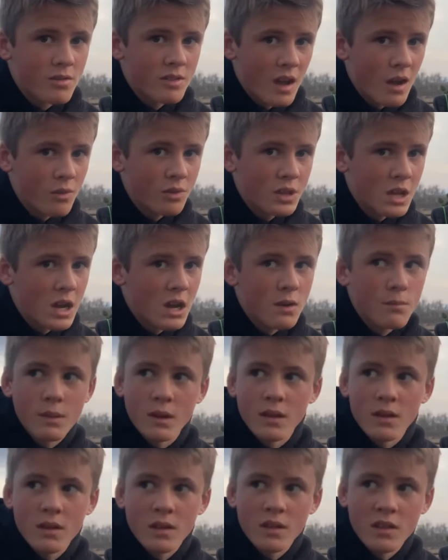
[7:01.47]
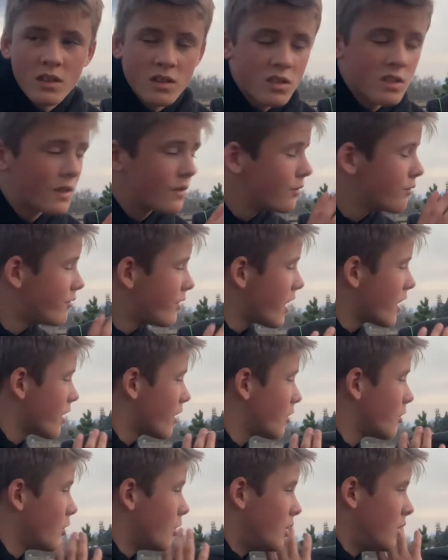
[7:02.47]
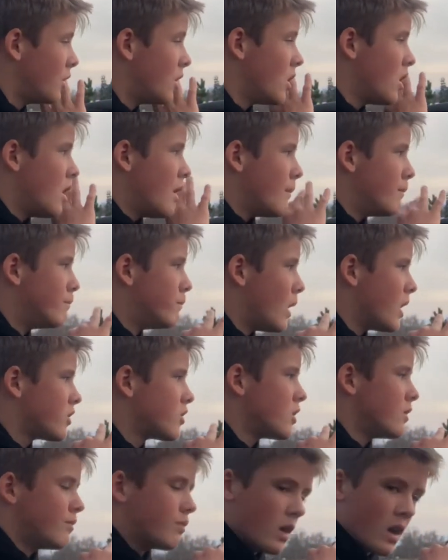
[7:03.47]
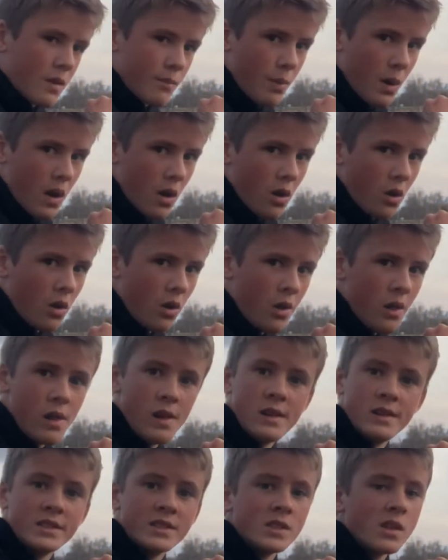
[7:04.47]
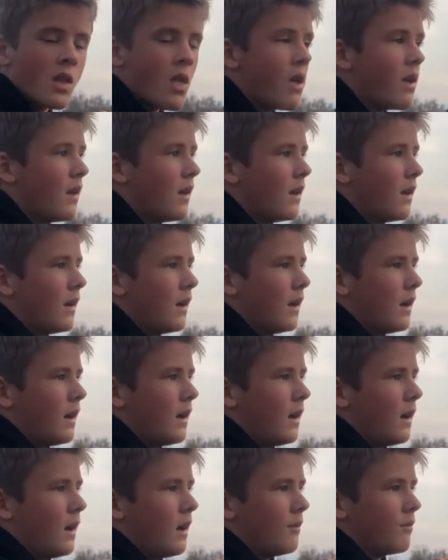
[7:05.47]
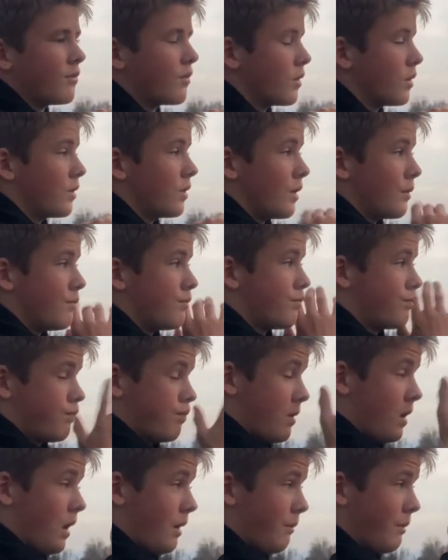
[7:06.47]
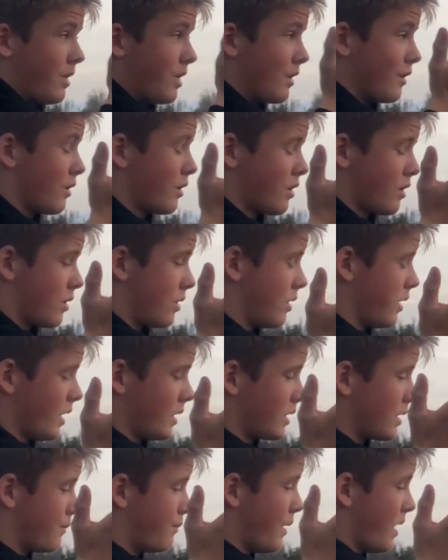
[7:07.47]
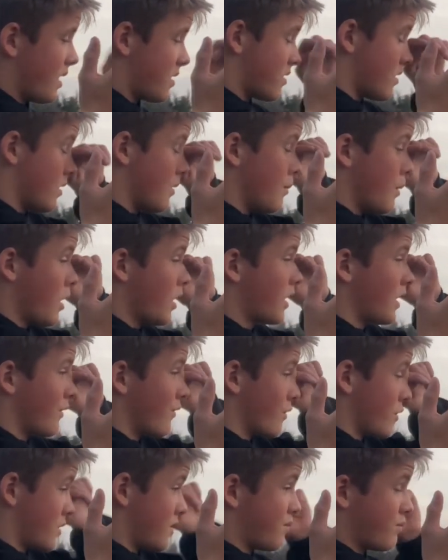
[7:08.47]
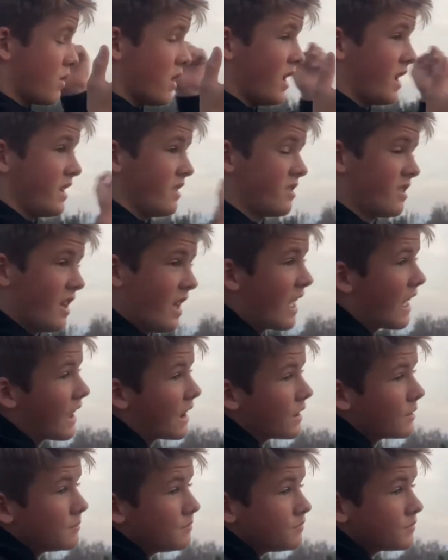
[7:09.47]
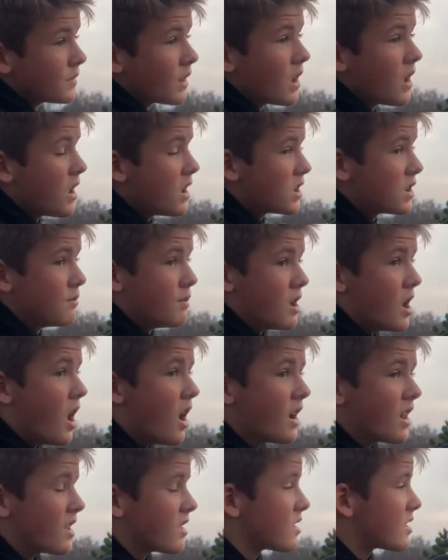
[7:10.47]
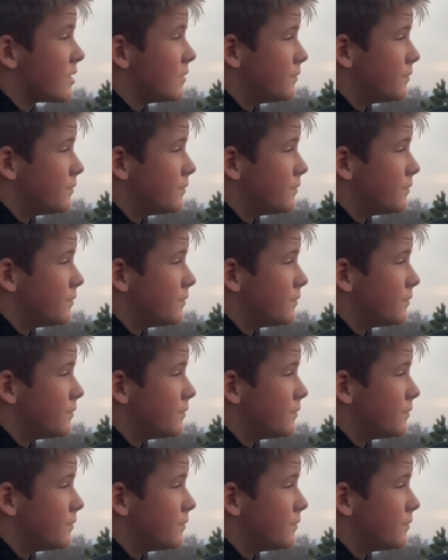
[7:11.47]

out there, but this is a very good budget break barrel. This is like the best in the market for its price. And to be honest,